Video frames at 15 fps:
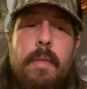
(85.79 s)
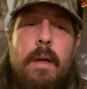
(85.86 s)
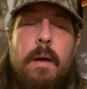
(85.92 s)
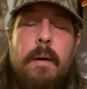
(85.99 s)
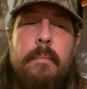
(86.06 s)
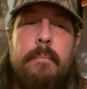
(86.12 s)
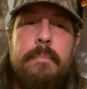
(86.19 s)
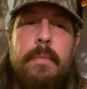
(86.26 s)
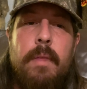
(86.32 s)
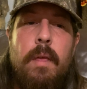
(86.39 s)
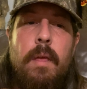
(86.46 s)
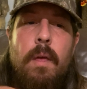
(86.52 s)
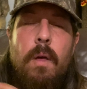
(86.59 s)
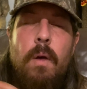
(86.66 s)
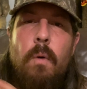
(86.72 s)
Um,
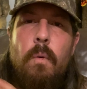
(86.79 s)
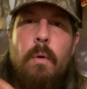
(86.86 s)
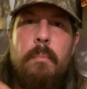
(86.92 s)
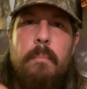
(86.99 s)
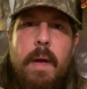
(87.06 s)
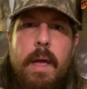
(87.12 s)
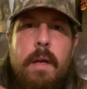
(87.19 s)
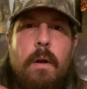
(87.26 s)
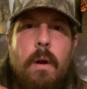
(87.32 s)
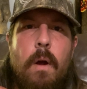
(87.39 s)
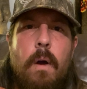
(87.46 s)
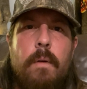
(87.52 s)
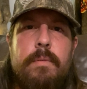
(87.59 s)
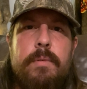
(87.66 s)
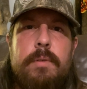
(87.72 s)
well,
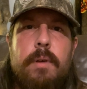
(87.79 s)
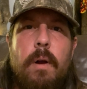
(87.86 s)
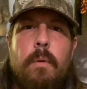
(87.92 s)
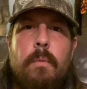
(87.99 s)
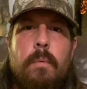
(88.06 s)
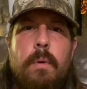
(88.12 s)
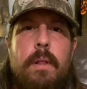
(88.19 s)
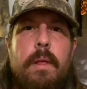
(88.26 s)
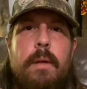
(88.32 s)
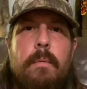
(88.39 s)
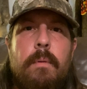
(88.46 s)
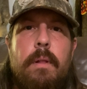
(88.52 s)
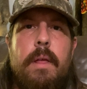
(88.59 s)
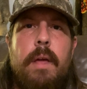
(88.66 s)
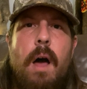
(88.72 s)
mangroves are really,
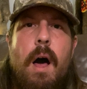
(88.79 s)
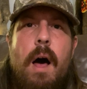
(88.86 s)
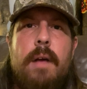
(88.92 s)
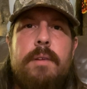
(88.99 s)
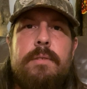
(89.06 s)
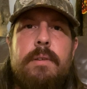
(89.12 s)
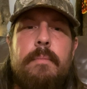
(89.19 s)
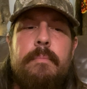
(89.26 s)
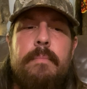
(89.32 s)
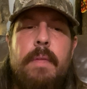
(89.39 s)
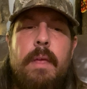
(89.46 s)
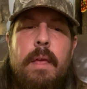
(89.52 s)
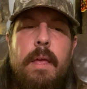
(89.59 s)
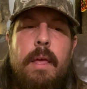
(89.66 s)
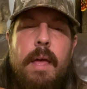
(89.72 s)
really awesome
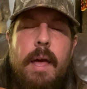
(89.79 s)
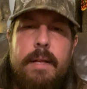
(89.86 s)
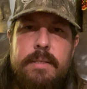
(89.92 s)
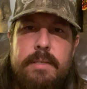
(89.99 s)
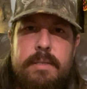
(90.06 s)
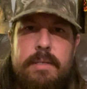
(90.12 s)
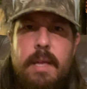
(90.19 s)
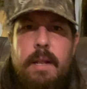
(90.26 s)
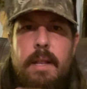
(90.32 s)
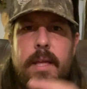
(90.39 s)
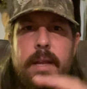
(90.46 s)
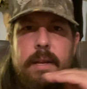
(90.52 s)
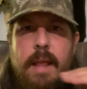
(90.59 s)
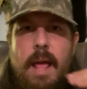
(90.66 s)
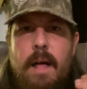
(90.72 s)
at
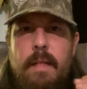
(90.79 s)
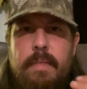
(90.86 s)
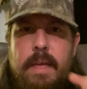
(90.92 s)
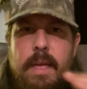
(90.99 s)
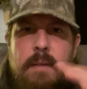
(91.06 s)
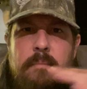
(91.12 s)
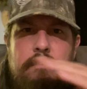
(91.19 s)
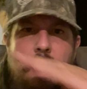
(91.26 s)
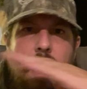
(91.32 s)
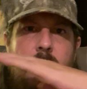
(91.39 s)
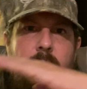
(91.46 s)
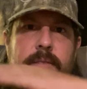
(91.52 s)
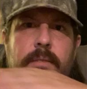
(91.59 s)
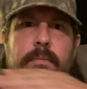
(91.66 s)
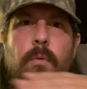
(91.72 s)
settling down the
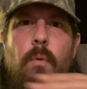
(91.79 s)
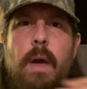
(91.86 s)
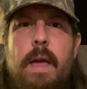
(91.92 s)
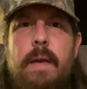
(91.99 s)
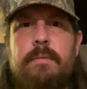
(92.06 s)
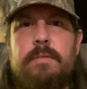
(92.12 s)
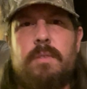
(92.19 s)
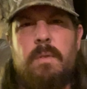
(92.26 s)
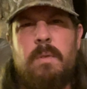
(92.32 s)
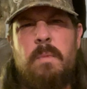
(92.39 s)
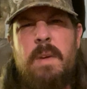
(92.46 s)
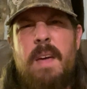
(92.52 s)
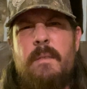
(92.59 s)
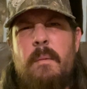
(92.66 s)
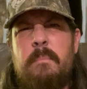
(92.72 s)
impacts of waves. So when
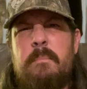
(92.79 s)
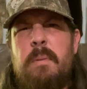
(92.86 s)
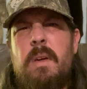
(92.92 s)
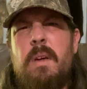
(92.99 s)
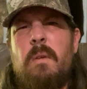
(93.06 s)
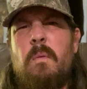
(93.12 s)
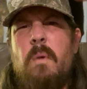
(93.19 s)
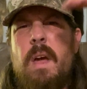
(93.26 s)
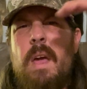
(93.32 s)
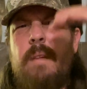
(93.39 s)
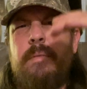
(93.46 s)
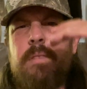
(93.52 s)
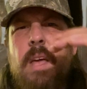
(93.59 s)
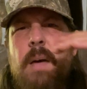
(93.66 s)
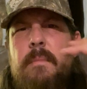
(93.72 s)
we have a big
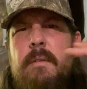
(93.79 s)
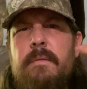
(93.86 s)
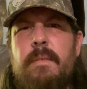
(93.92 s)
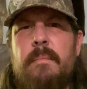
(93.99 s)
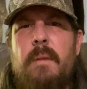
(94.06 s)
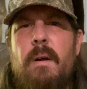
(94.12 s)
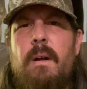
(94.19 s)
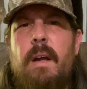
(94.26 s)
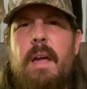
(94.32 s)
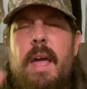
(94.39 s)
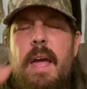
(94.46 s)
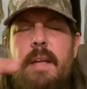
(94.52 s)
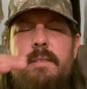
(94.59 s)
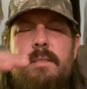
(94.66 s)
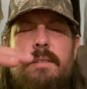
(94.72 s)
waves coming from
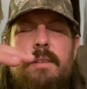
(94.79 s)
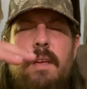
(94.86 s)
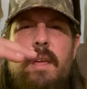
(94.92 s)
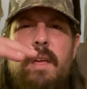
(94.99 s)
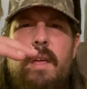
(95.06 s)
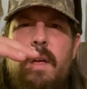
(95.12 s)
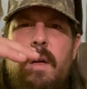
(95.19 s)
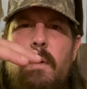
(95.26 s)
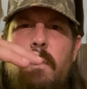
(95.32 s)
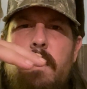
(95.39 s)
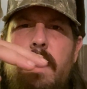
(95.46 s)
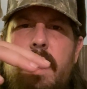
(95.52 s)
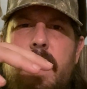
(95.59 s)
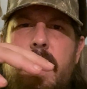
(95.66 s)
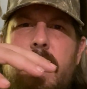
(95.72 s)
hurricanes,
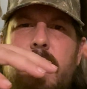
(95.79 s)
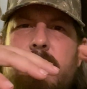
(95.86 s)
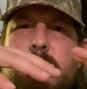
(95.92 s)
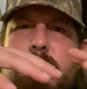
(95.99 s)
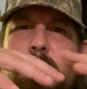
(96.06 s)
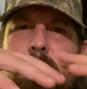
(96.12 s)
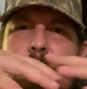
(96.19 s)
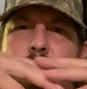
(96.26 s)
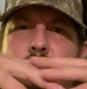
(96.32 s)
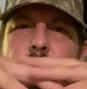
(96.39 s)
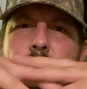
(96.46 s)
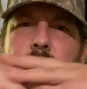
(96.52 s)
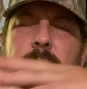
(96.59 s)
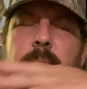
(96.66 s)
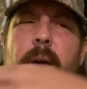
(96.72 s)
when it gets into
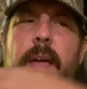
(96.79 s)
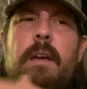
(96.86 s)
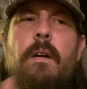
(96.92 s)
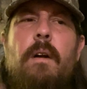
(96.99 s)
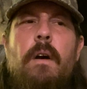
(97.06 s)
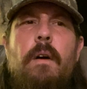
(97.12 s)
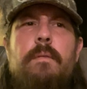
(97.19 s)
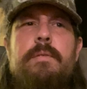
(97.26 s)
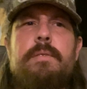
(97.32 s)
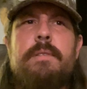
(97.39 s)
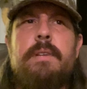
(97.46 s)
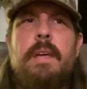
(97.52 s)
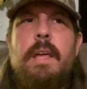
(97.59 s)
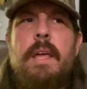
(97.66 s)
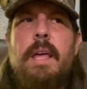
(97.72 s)
those
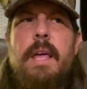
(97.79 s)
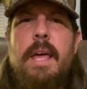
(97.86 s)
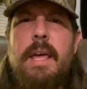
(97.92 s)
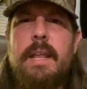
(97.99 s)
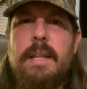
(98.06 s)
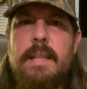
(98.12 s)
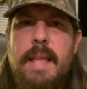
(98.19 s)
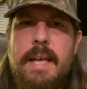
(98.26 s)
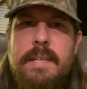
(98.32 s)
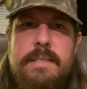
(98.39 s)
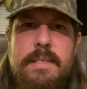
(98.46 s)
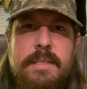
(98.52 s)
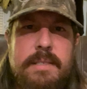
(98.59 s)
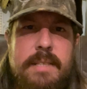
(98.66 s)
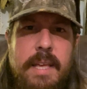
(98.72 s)
mangroves, it
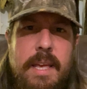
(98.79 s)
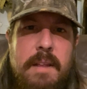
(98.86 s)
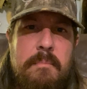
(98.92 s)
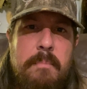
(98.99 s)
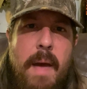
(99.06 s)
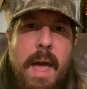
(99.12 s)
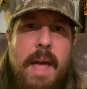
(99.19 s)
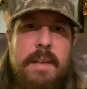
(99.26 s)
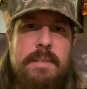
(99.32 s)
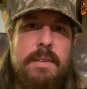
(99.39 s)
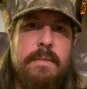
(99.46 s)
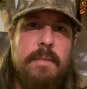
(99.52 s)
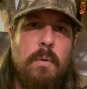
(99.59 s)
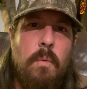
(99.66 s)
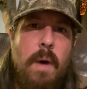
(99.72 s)
lessens the impacts
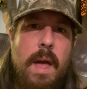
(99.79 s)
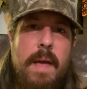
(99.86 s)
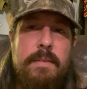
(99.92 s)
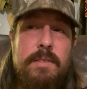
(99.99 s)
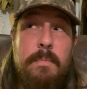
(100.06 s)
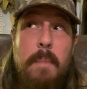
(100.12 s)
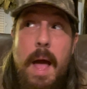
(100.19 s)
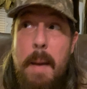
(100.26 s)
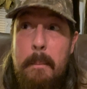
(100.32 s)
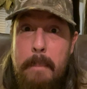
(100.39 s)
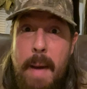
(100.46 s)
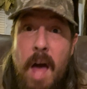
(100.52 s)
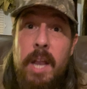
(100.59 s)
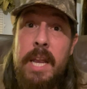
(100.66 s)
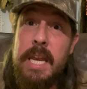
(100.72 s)
of the waves by
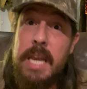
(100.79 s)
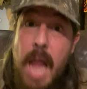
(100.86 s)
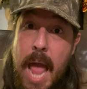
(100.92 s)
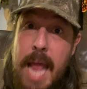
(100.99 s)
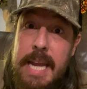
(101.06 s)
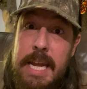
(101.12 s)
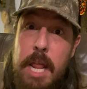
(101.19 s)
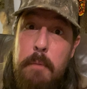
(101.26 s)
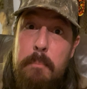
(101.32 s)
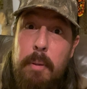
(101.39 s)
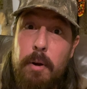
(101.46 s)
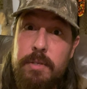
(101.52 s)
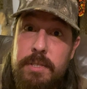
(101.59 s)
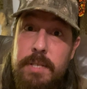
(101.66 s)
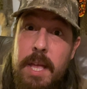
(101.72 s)
about
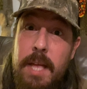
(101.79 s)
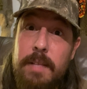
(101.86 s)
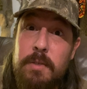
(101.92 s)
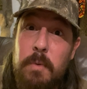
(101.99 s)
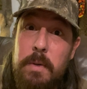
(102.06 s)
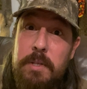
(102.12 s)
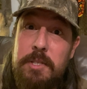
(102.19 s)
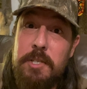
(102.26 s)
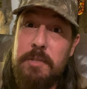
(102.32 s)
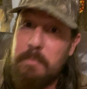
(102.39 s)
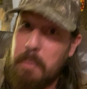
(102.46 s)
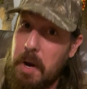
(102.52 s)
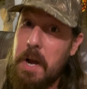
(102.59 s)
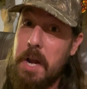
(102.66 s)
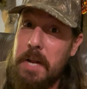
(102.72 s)
90%, which is
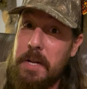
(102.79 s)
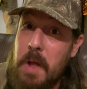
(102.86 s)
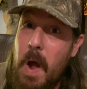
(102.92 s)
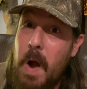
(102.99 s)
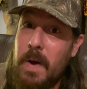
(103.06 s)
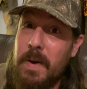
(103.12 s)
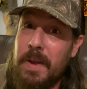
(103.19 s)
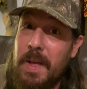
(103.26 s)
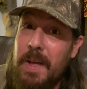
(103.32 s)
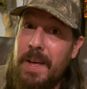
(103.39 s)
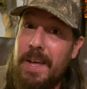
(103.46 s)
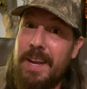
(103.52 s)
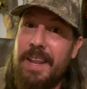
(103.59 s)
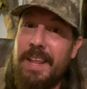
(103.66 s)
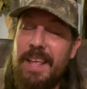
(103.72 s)
pretty darn
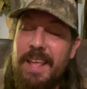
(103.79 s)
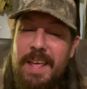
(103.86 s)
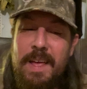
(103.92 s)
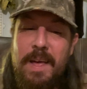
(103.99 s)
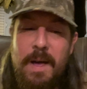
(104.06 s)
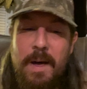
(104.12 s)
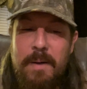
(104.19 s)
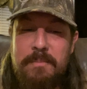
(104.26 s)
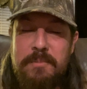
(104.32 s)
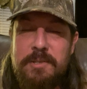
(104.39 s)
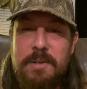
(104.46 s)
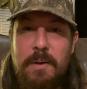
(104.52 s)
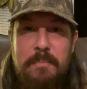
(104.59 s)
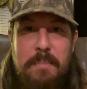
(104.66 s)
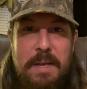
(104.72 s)
good. Um,
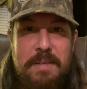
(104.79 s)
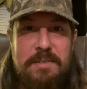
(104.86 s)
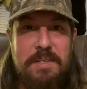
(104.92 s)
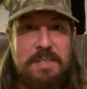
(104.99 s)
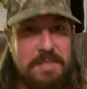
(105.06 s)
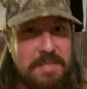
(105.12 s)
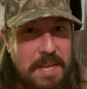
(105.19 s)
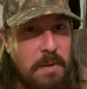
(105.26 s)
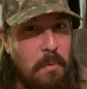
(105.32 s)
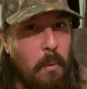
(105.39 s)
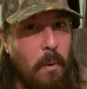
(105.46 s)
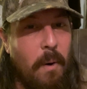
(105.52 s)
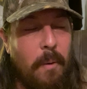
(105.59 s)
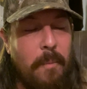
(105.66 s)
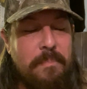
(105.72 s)
sure beats a
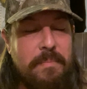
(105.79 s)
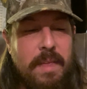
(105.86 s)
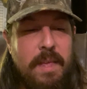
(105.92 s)
seawall.